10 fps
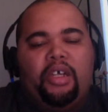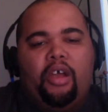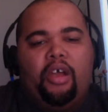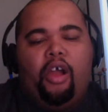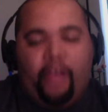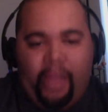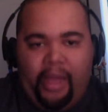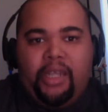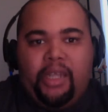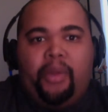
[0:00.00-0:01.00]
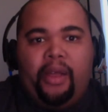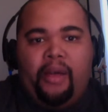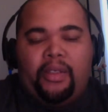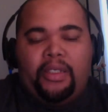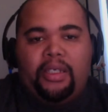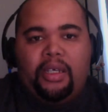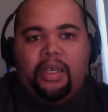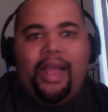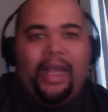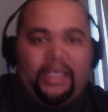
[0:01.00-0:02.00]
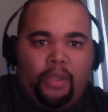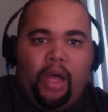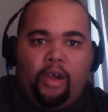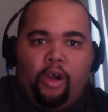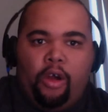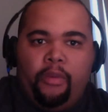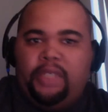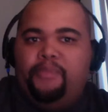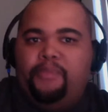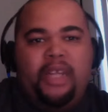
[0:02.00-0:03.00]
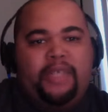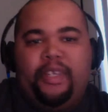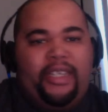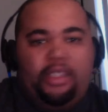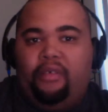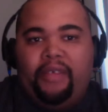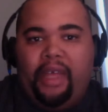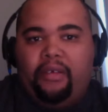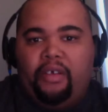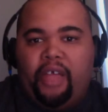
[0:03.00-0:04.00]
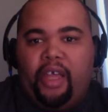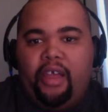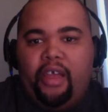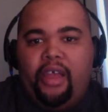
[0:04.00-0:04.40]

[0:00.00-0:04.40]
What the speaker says: are getting to the playoffs as a wild card, because Pittsburgh ain't slowing down, okay?